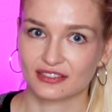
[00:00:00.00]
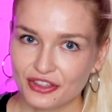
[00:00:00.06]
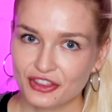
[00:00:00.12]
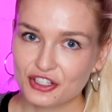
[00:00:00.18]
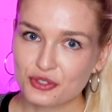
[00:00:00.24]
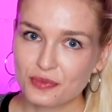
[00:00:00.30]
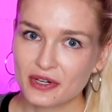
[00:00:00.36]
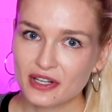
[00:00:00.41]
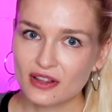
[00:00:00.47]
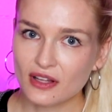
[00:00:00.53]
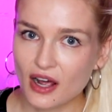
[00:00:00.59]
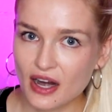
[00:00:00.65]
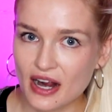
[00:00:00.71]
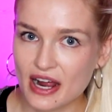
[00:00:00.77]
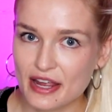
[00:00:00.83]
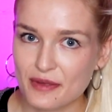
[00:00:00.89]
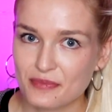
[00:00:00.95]
There's been a
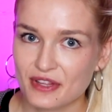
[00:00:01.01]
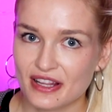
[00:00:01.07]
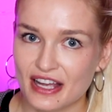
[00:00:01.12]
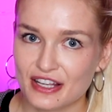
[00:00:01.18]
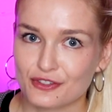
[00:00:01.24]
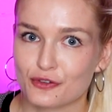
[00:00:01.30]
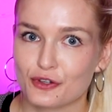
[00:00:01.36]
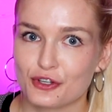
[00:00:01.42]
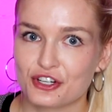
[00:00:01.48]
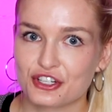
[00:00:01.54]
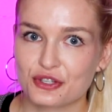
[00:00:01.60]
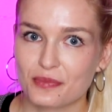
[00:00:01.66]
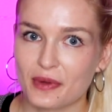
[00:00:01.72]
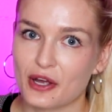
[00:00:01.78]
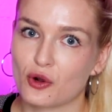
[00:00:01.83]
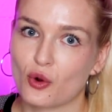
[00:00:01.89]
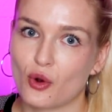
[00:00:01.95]
lot of hype the last few years
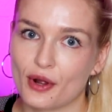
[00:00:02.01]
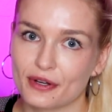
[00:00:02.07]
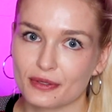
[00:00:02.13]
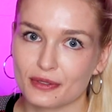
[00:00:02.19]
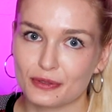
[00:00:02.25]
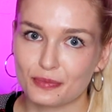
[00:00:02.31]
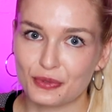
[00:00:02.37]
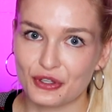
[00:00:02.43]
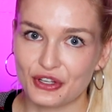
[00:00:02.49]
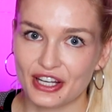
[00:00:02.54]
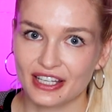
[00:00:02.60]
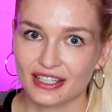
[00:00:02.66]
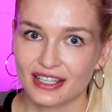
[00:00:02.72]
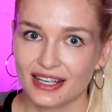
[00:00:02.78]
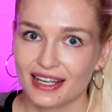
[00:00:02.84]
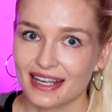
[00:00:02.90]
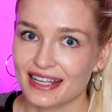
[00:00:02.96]
about quantum computing,